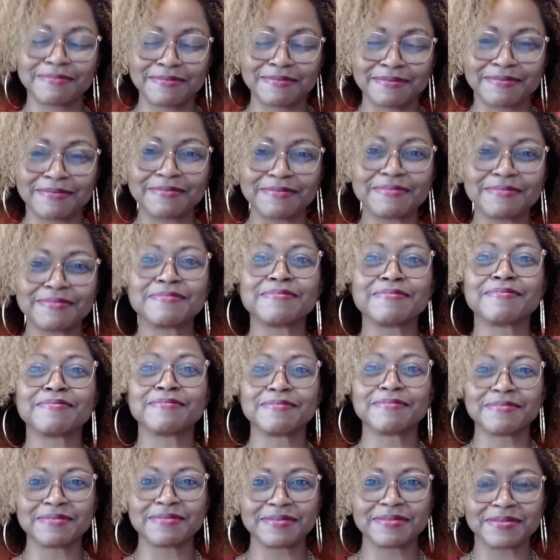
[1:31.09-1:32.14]

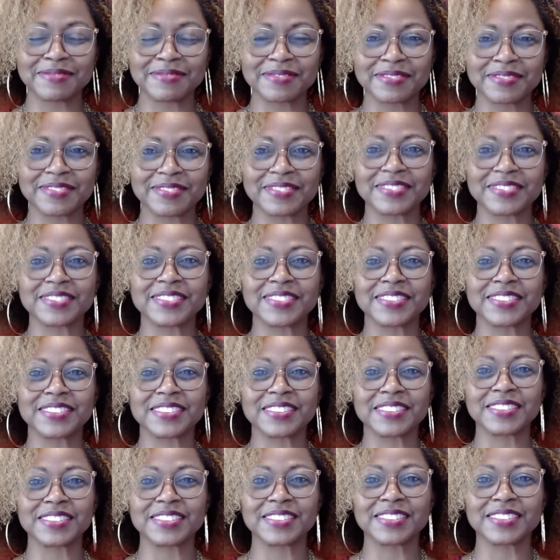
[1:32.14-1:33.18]

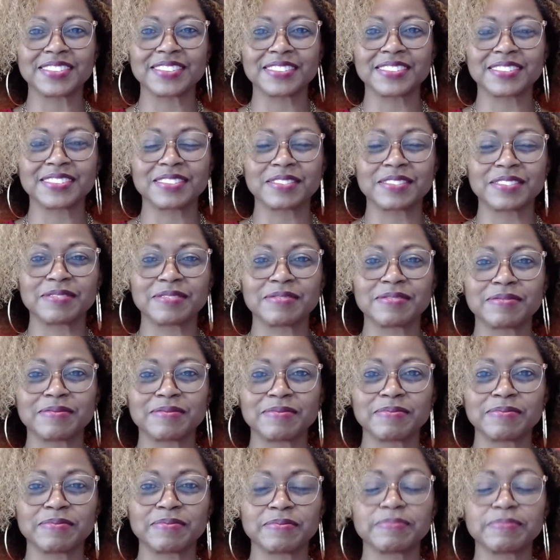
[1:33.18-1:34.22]

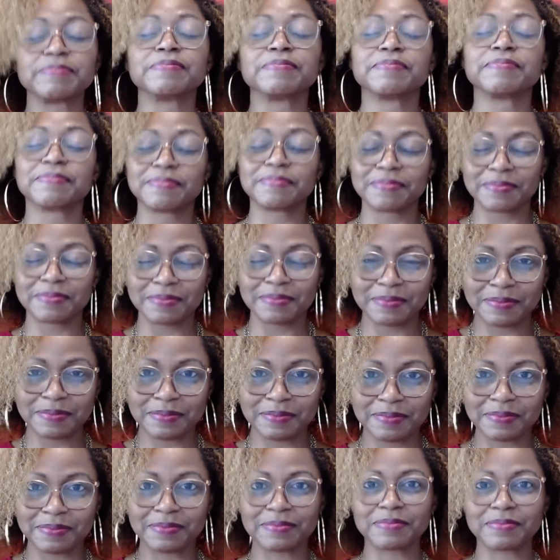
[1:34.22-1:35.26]

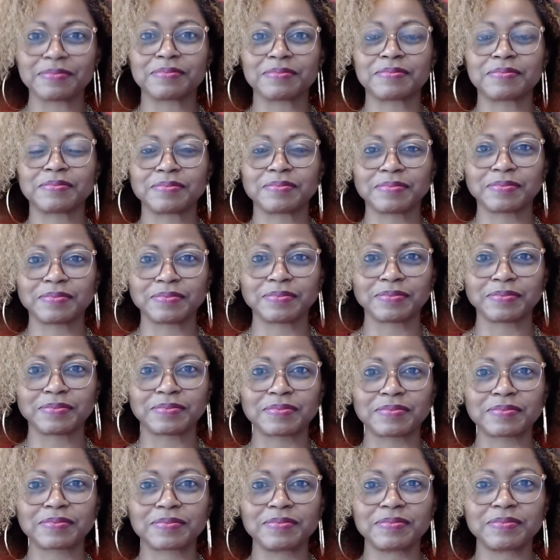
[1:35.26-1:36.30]

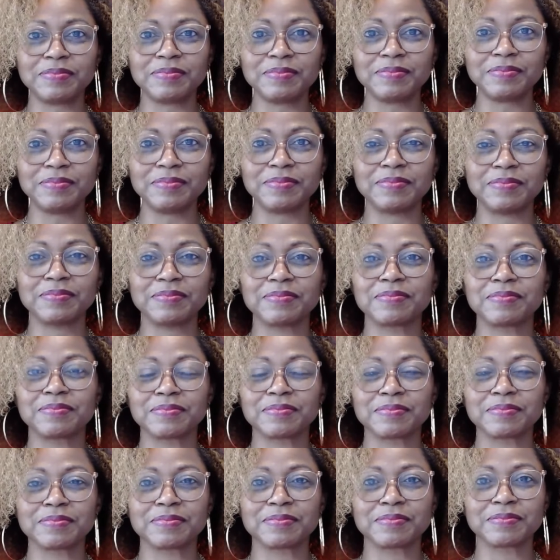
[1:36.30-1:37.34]

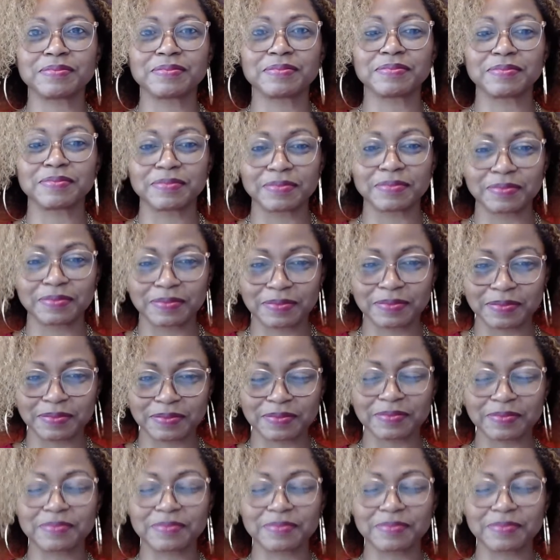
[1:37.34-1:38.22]
The person shown says nothing.